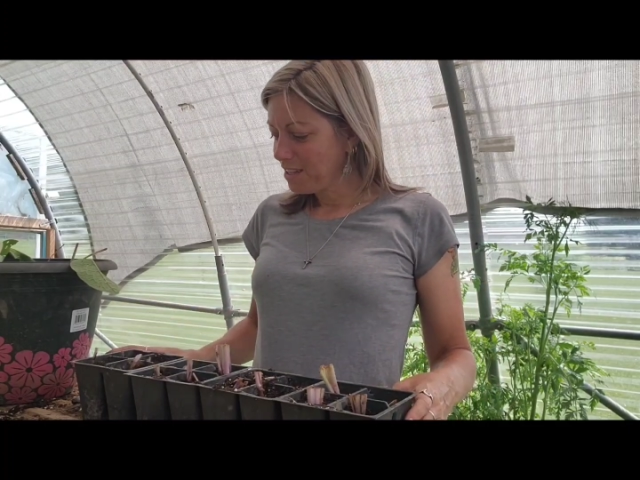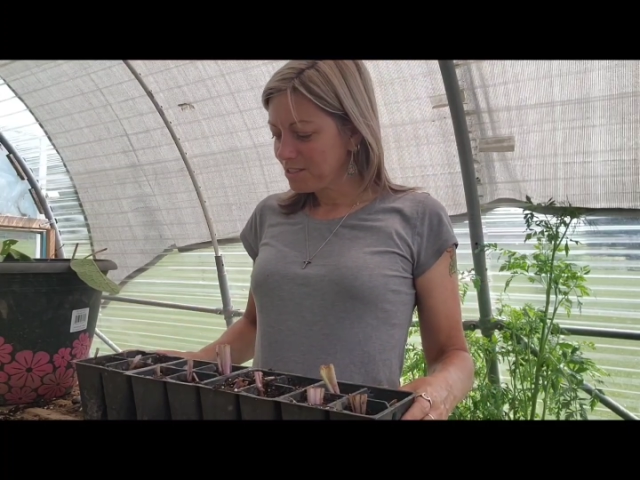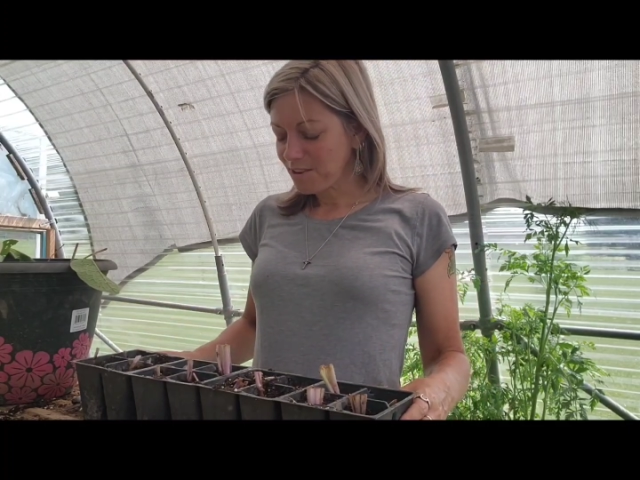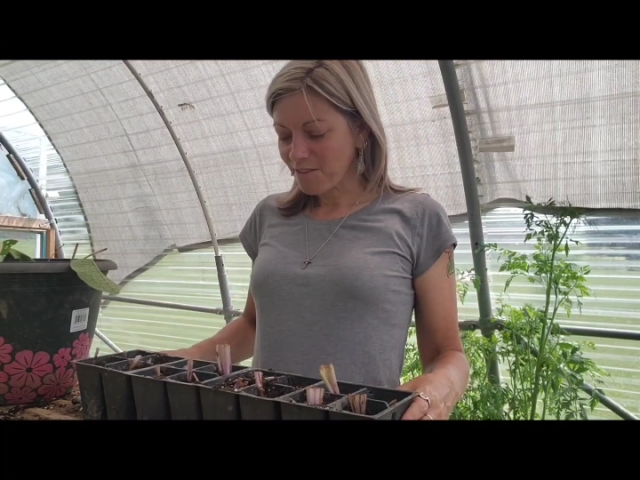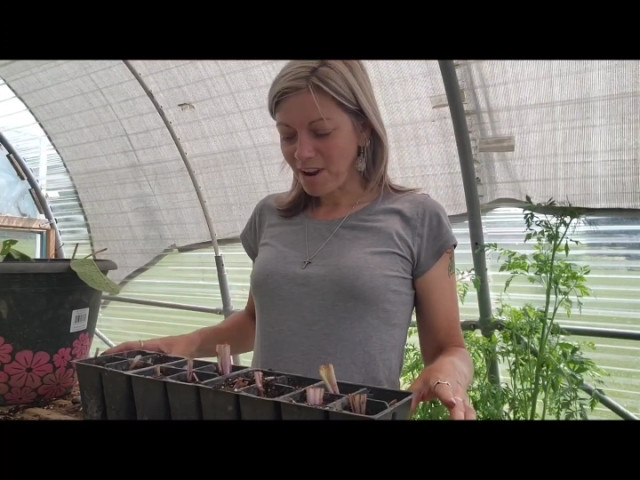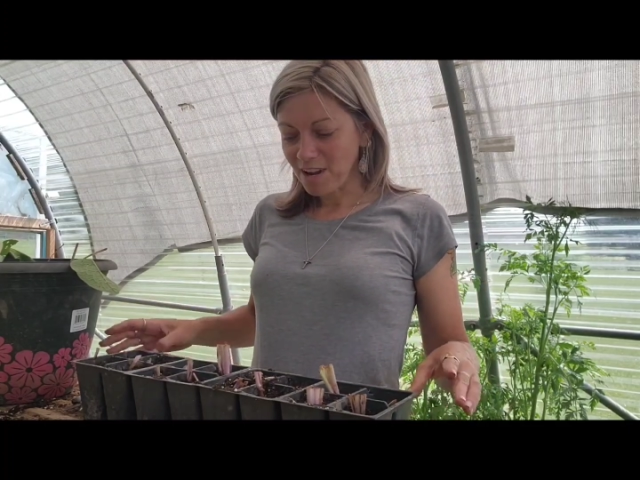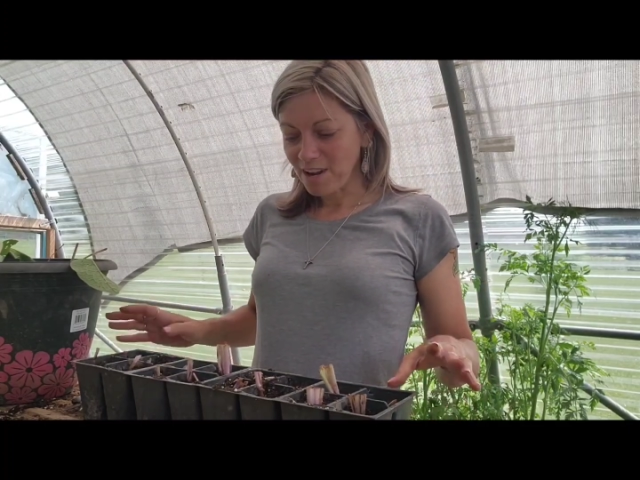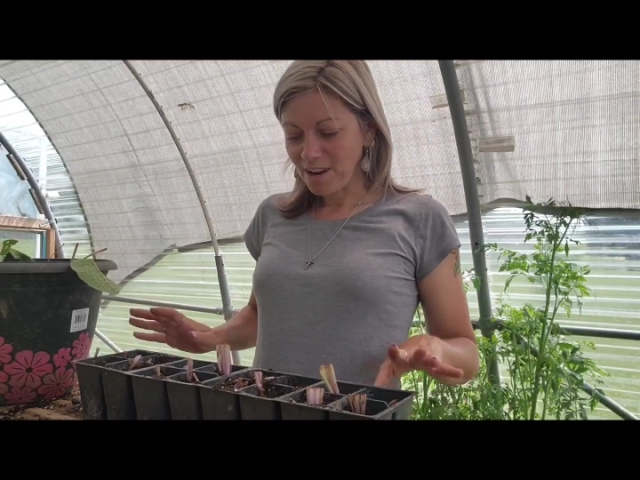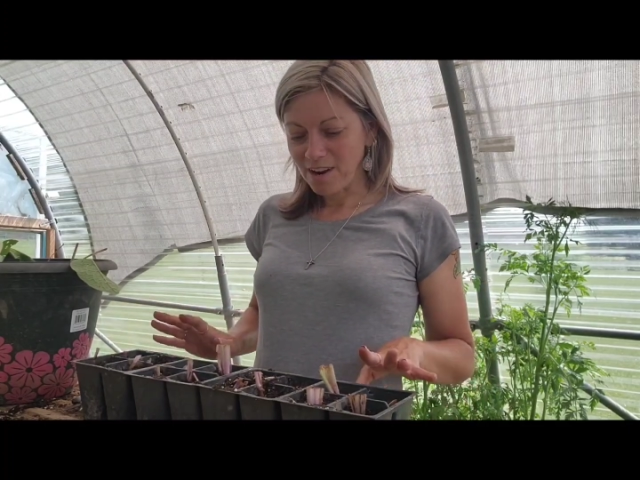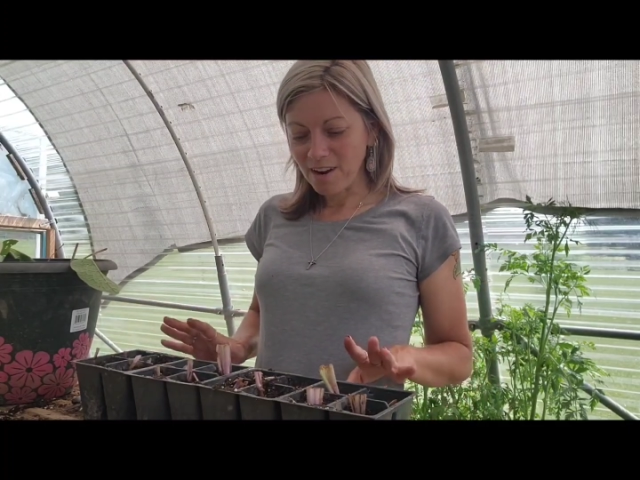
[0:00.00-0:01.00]
So right
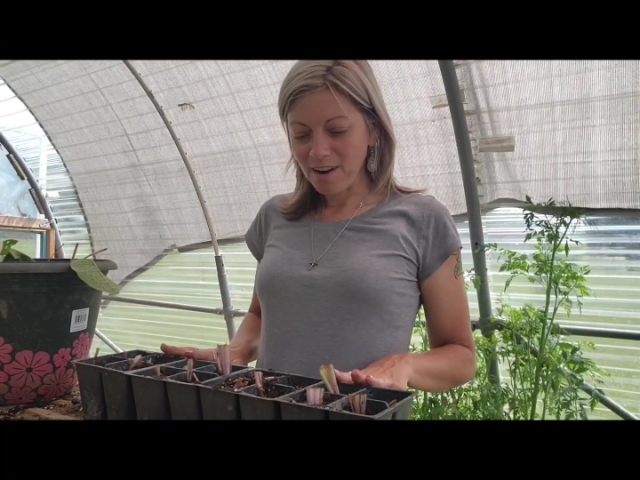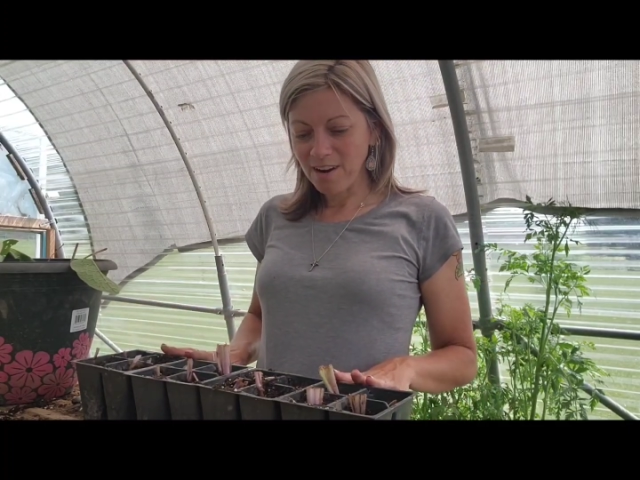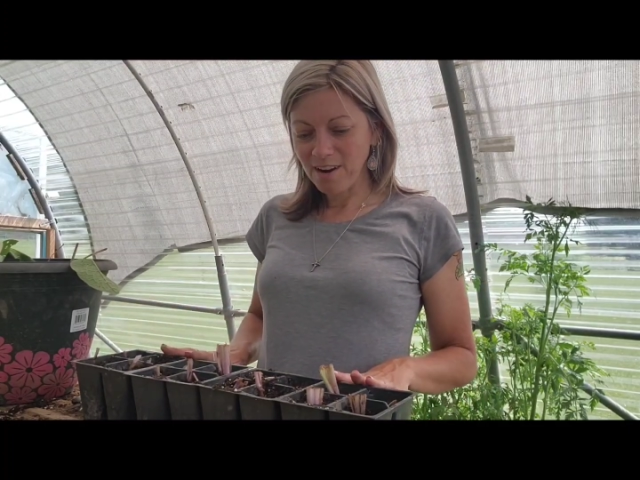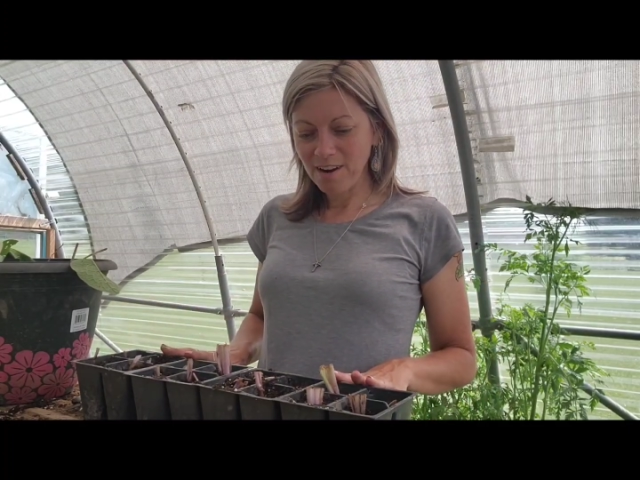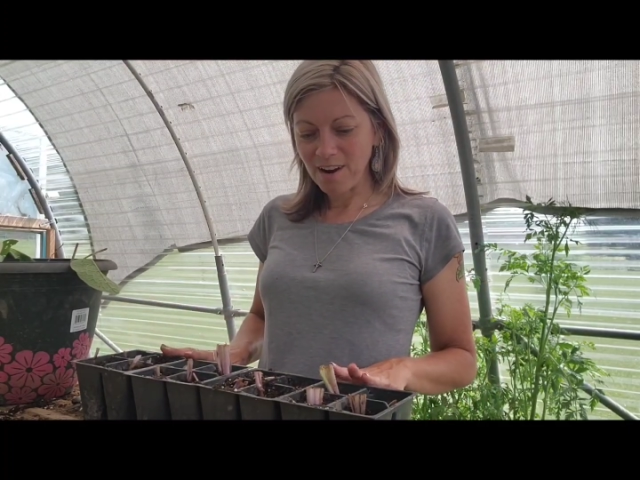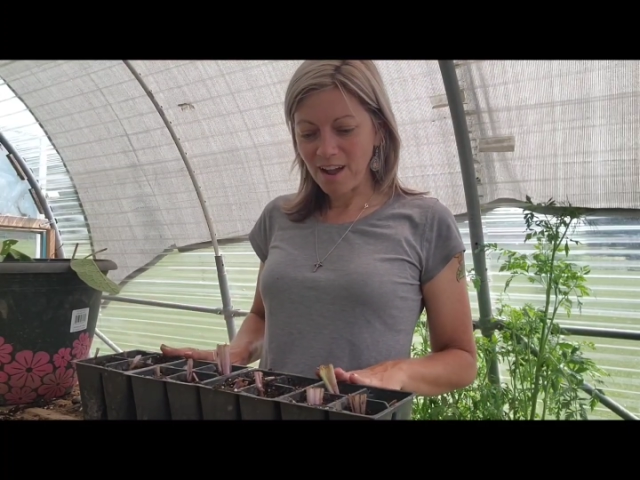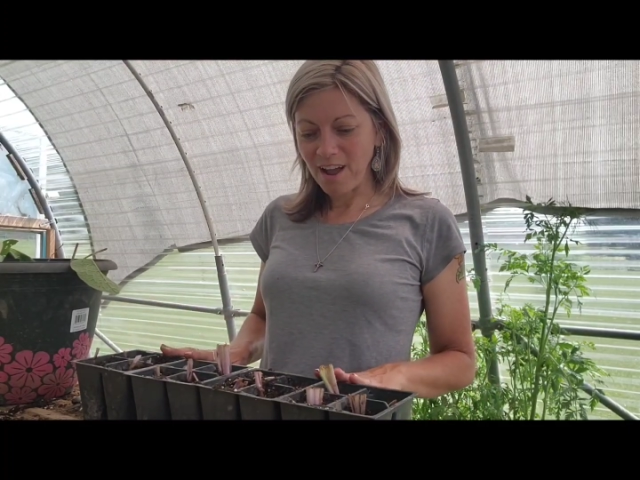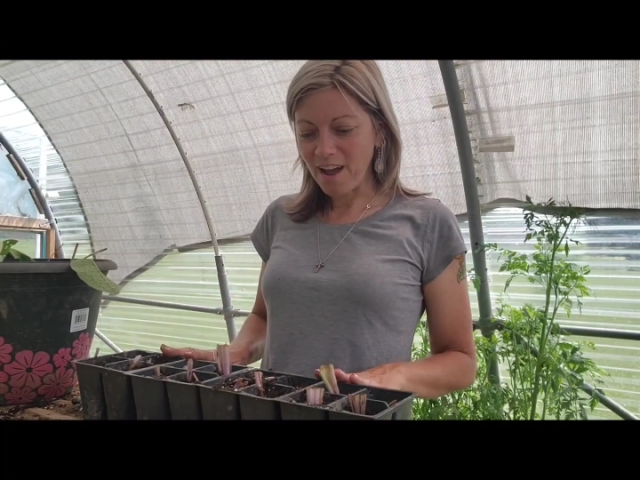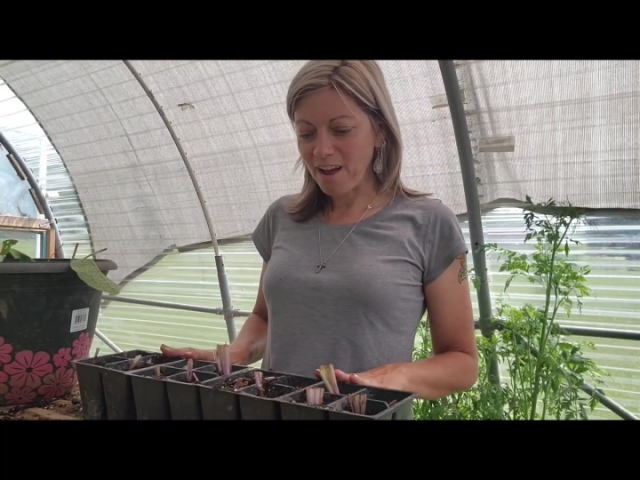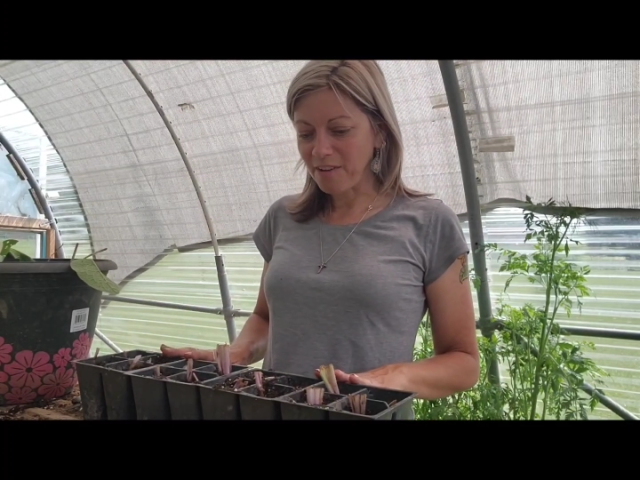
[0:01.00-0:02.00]
here, I
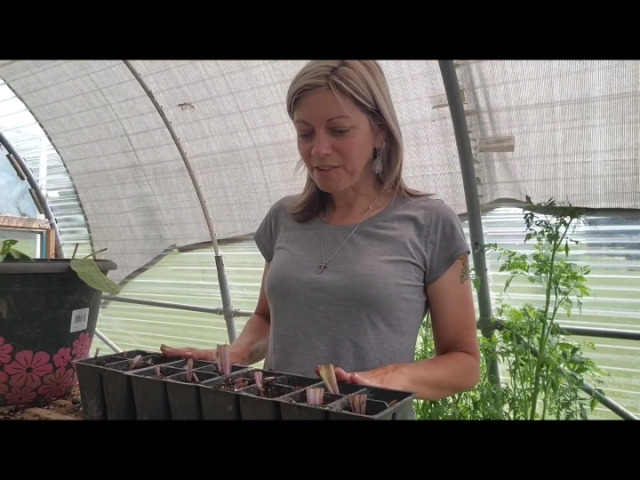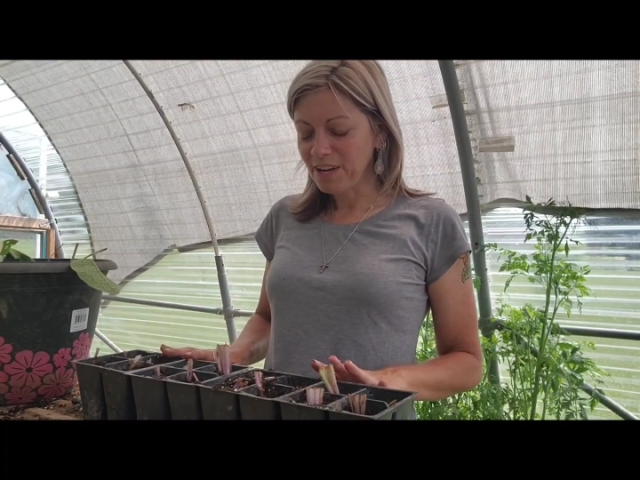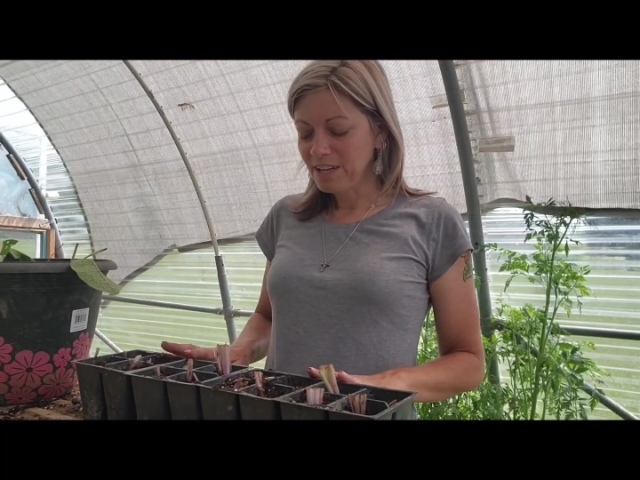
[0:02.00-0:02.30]
have